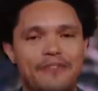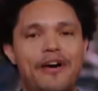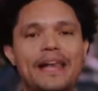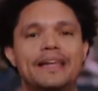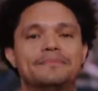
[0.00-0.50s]
And
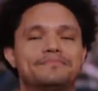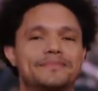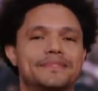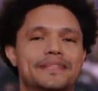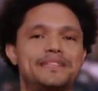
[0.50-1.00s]
finally,
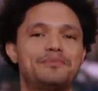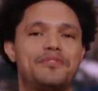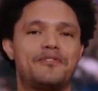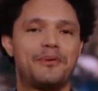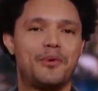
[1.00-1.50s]
let's
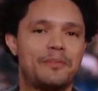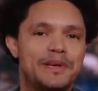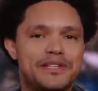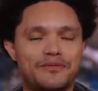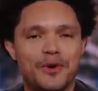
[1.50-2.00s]
move on from one
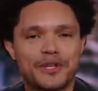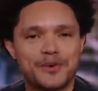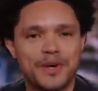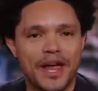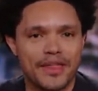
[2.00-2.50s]
piece of work
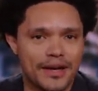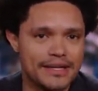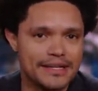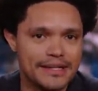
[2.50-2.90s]
to another.